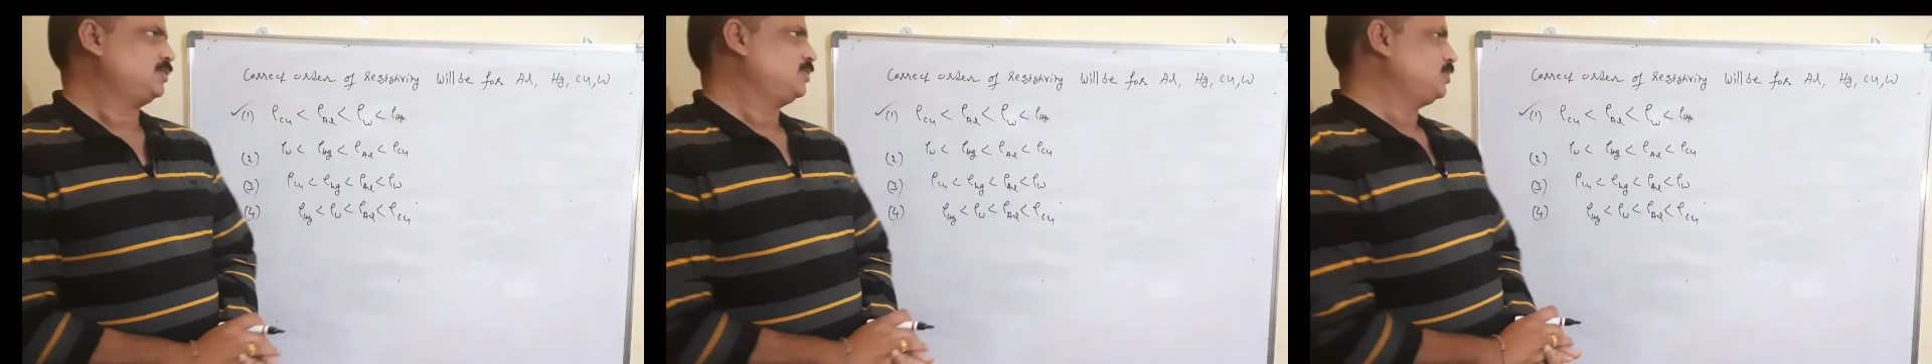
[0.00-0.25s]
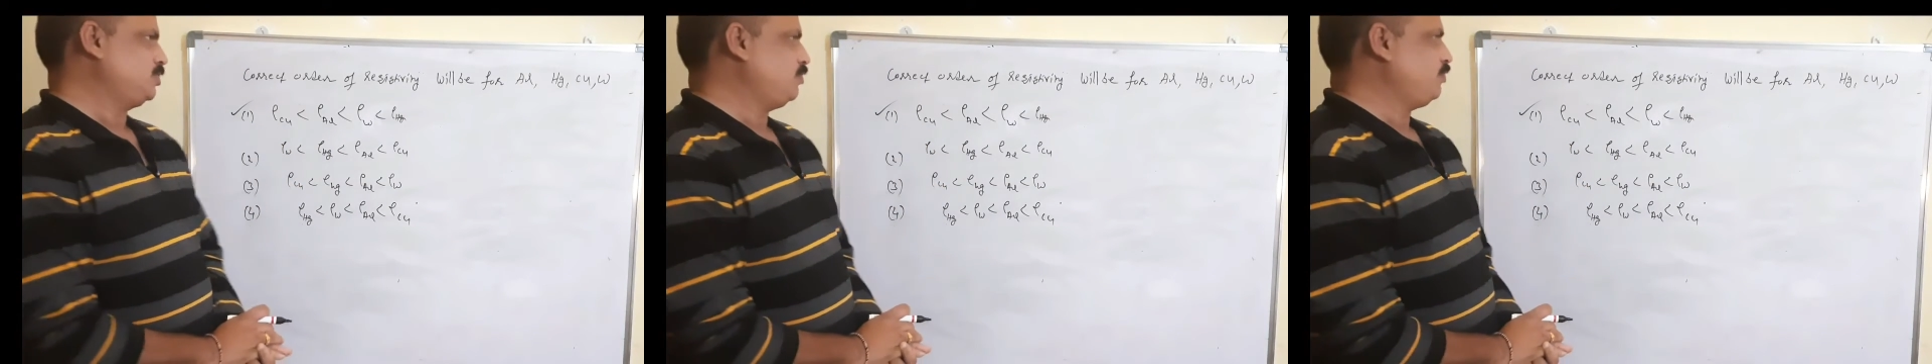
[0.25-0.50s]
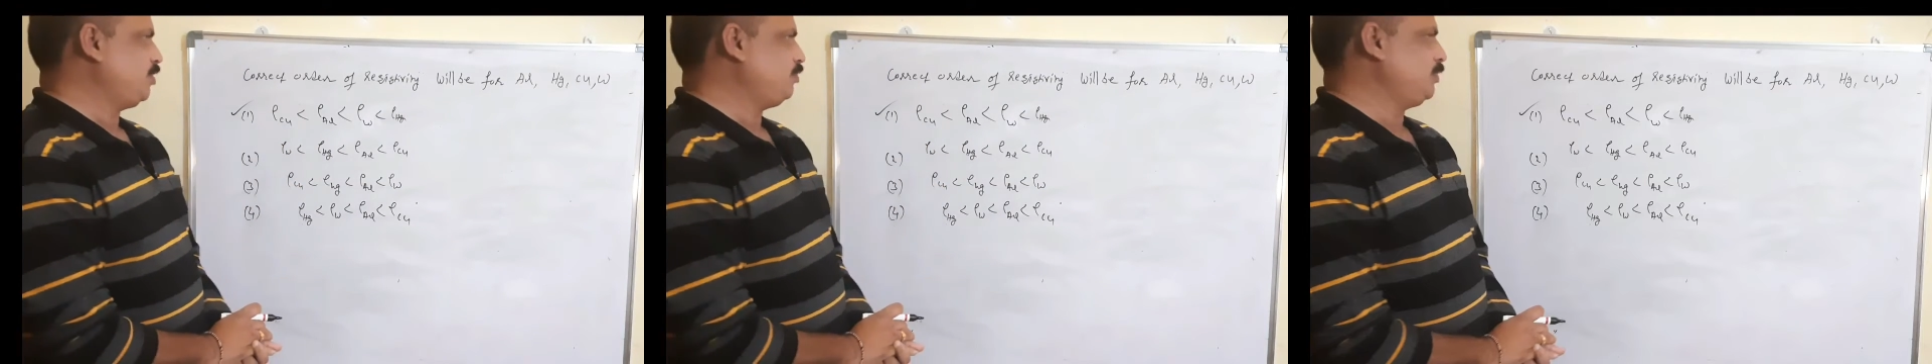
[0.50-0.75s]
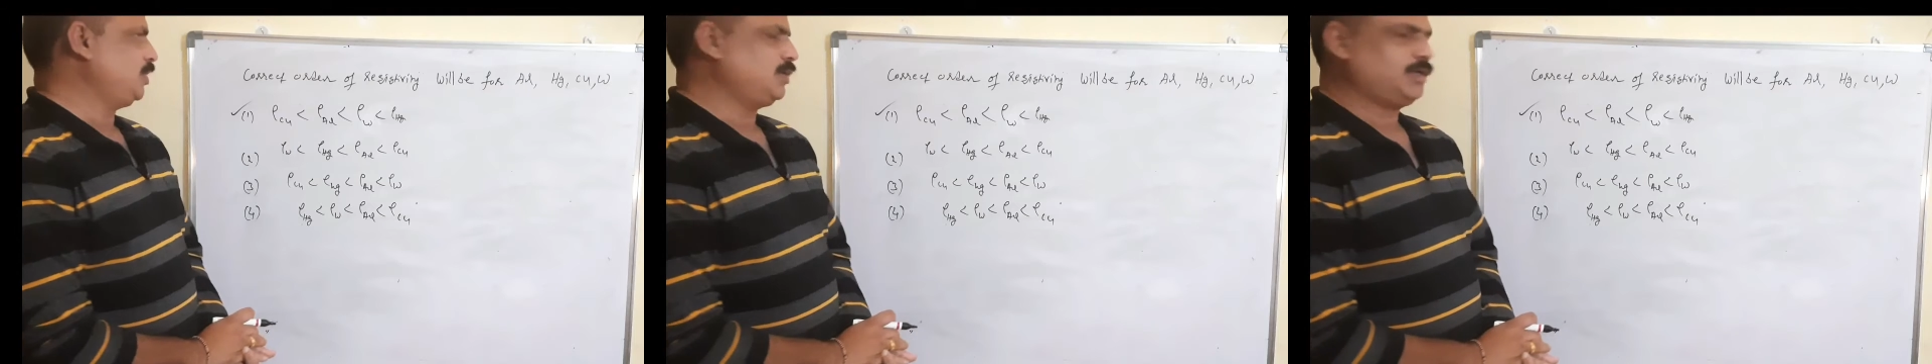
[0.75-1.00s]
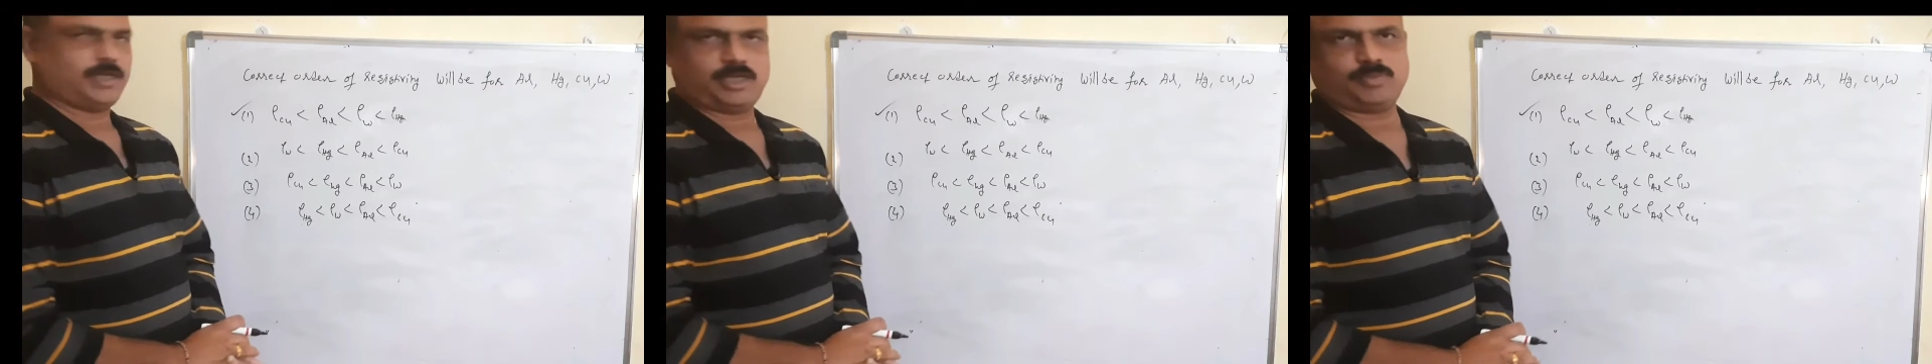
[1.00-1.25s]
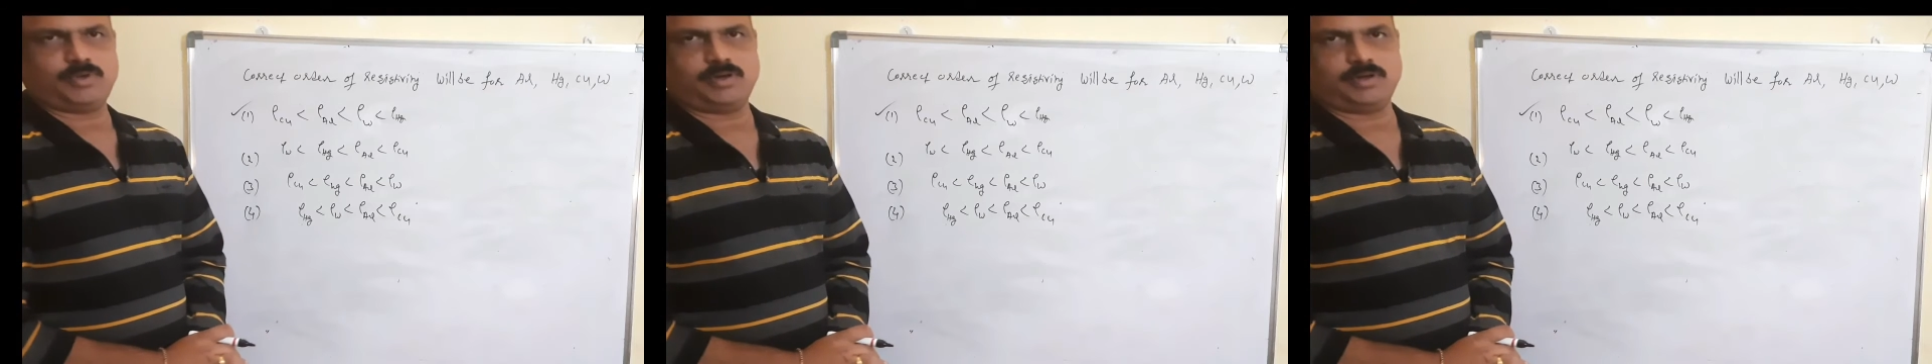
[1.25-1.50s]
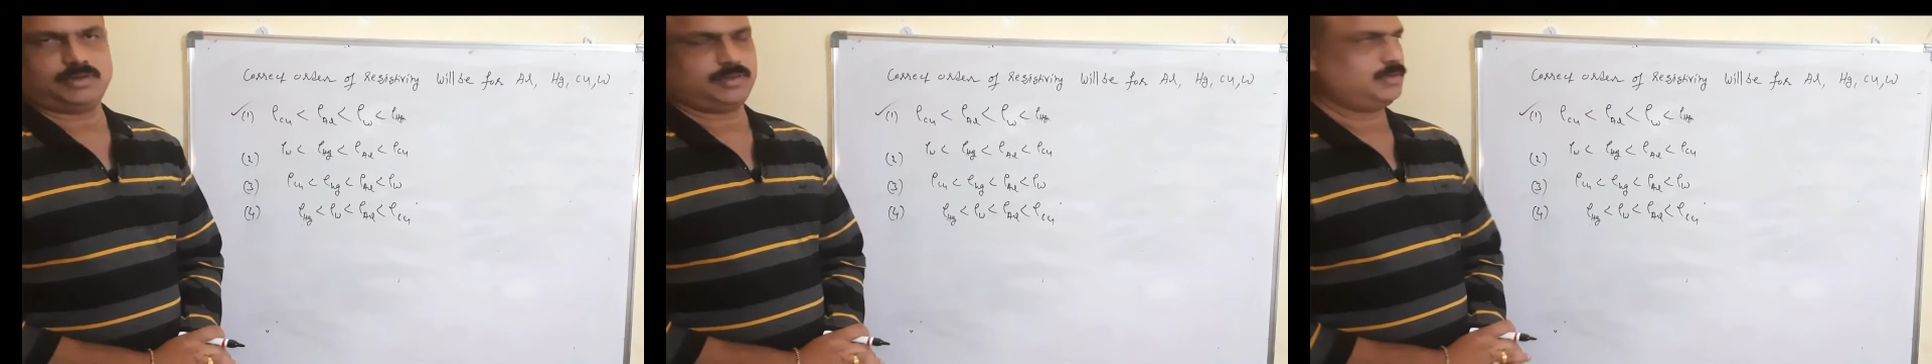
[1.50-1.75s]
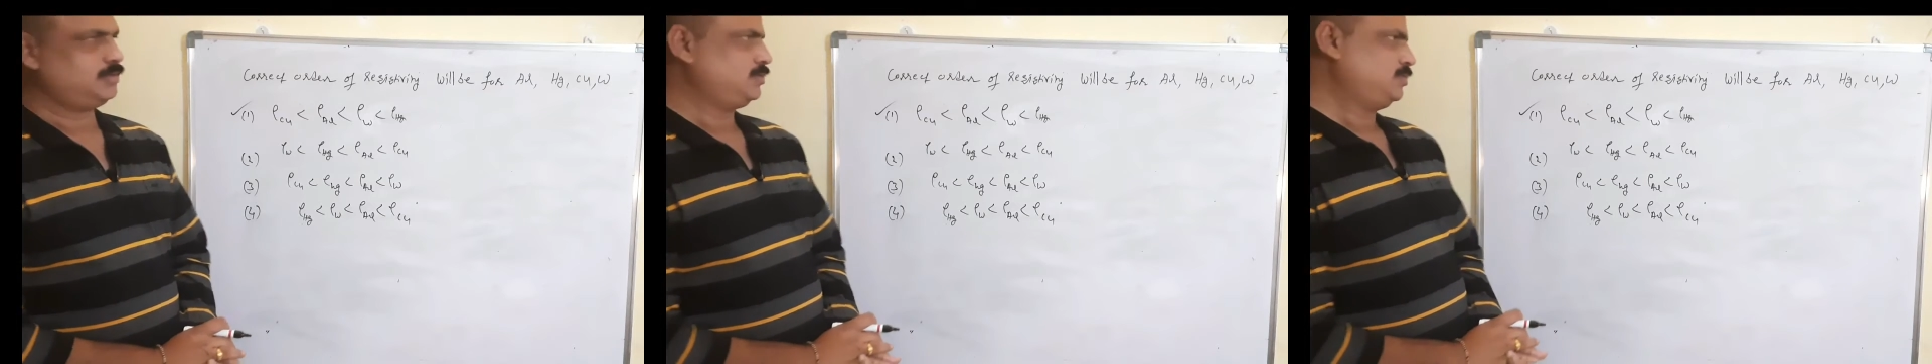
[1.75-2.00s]
So from that table,
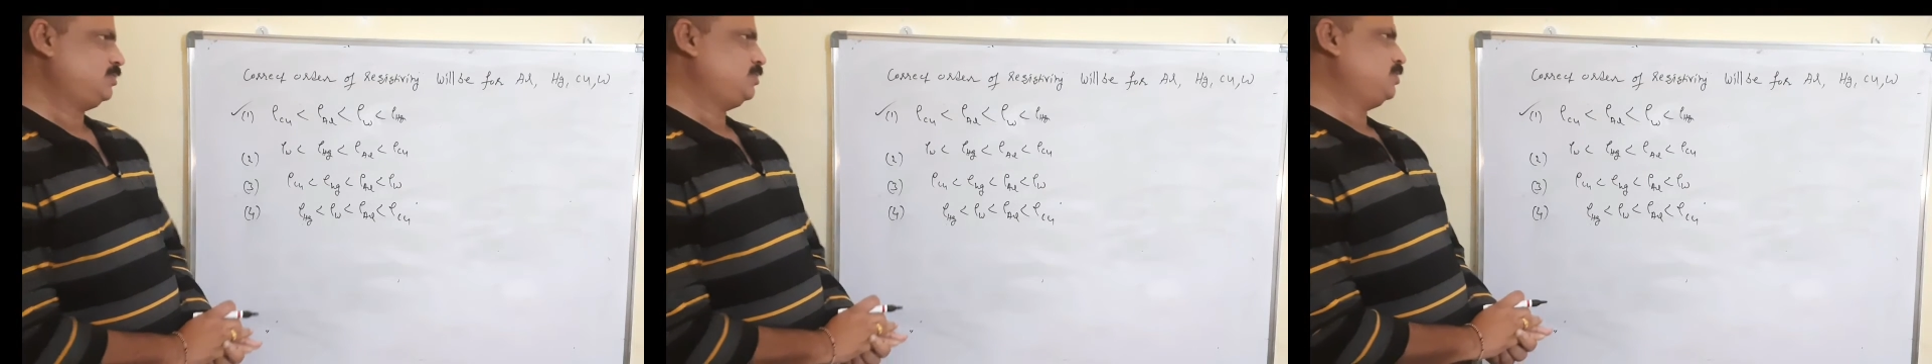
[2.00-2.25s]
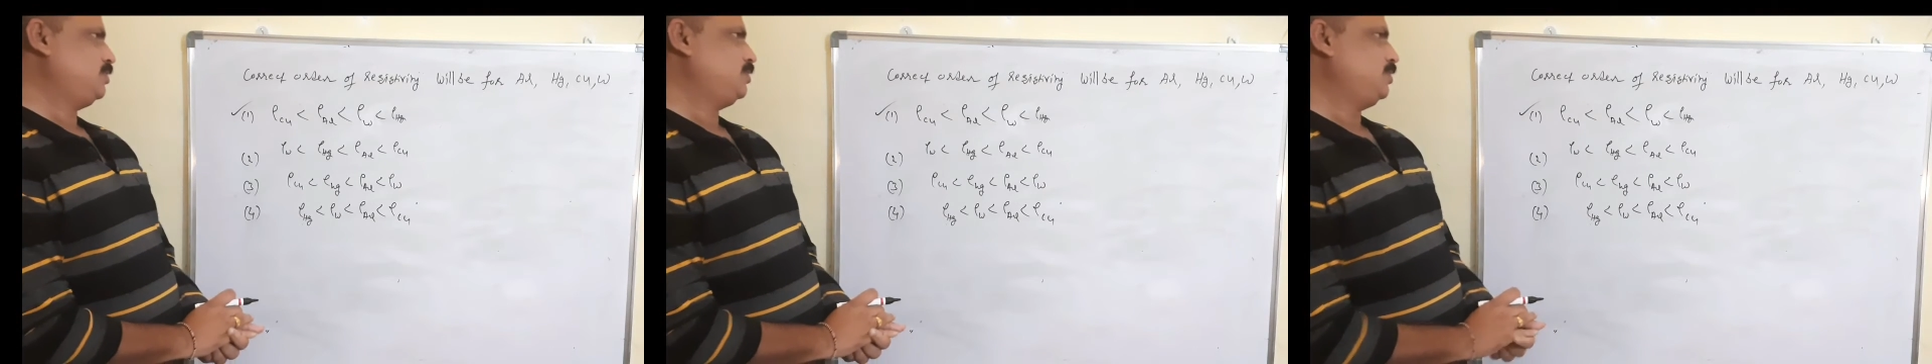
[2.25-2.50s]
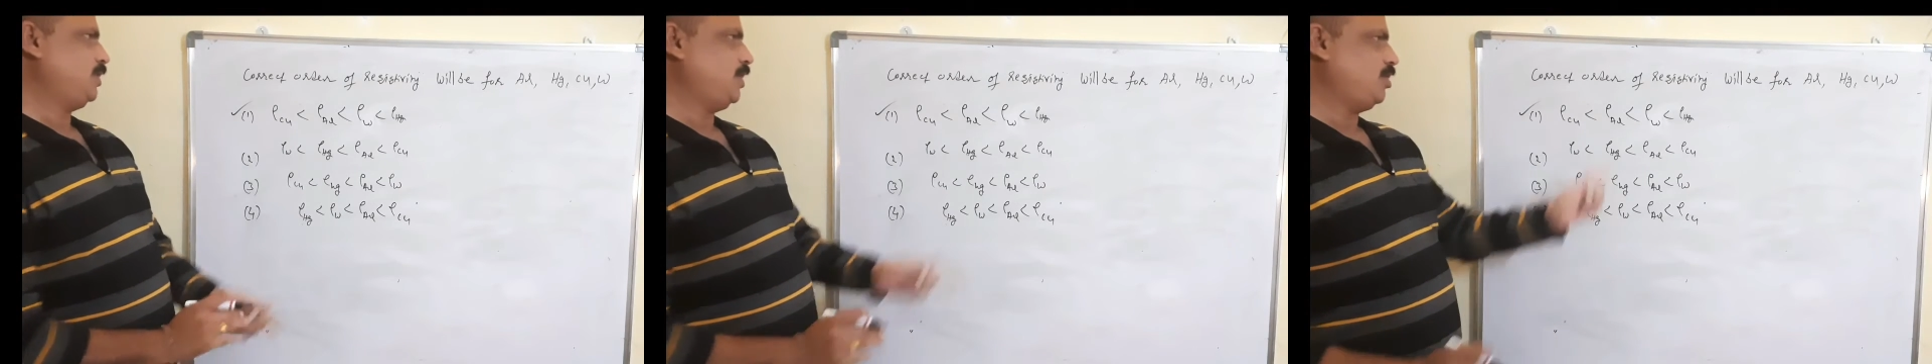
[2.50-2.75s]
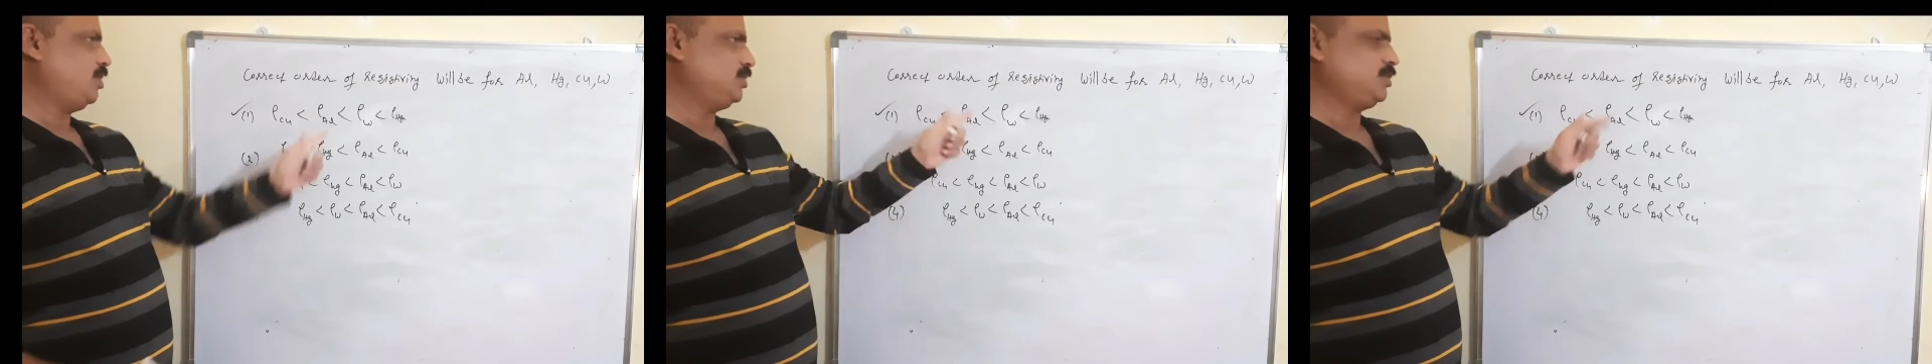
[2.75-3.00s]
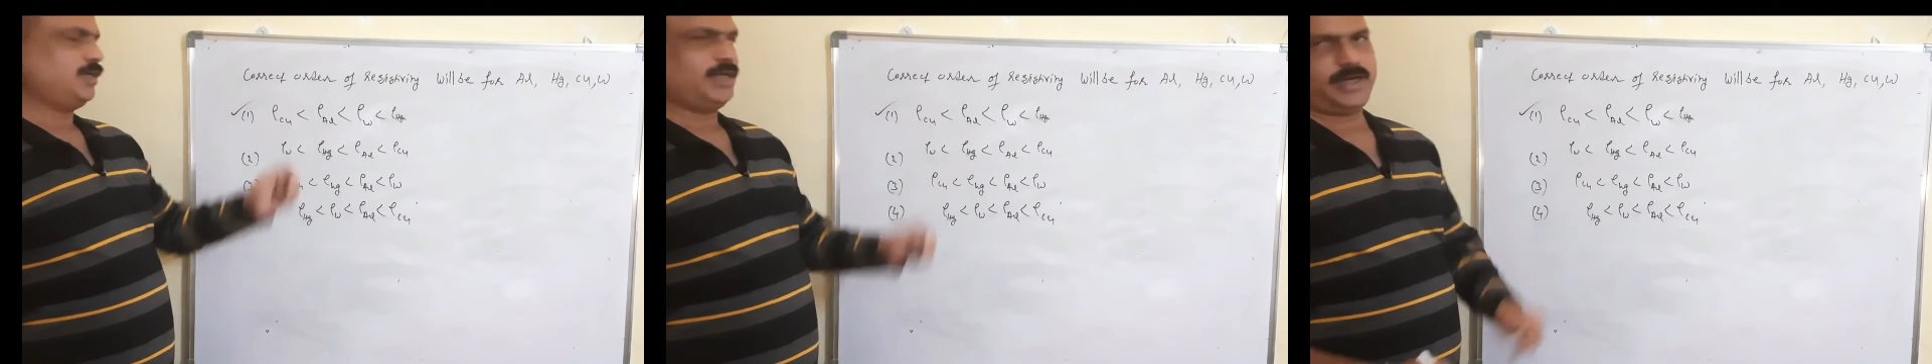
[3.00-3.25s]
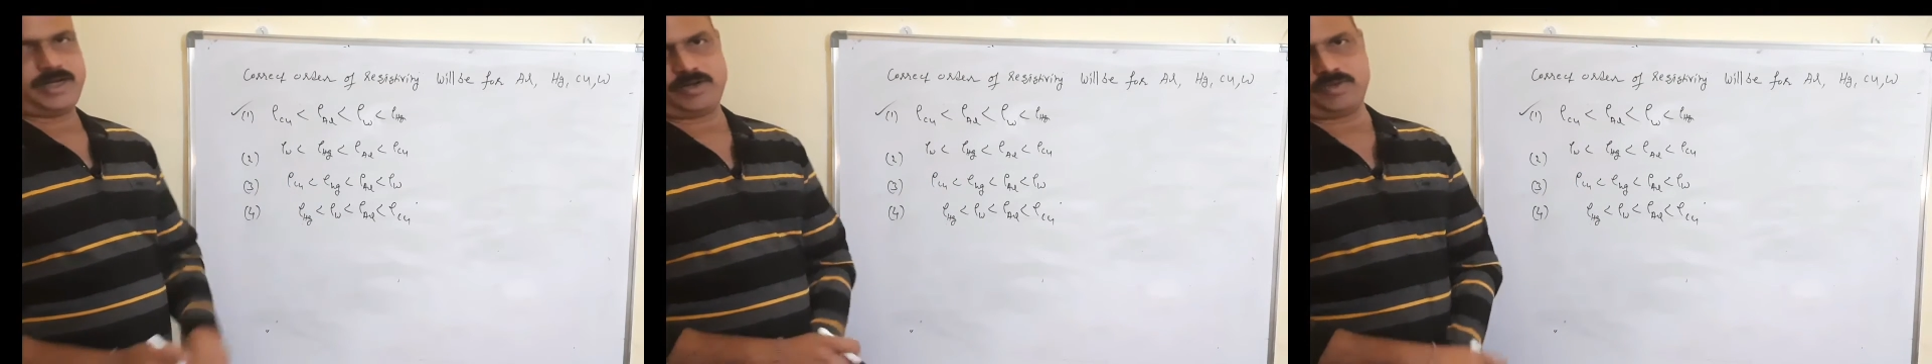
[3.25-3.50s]
they ask direct